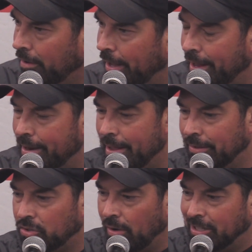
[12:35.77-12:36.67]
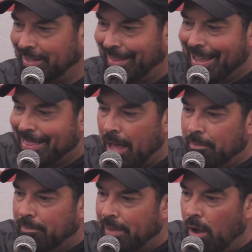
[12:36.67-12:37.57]
And so I just like
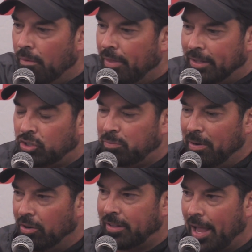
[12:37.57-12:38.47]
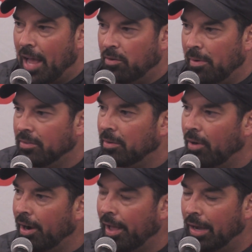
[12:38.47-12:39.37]
that spirit they have about
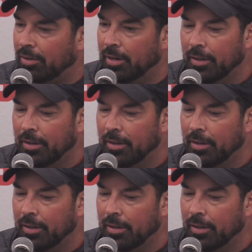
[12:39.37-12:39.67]
them right now.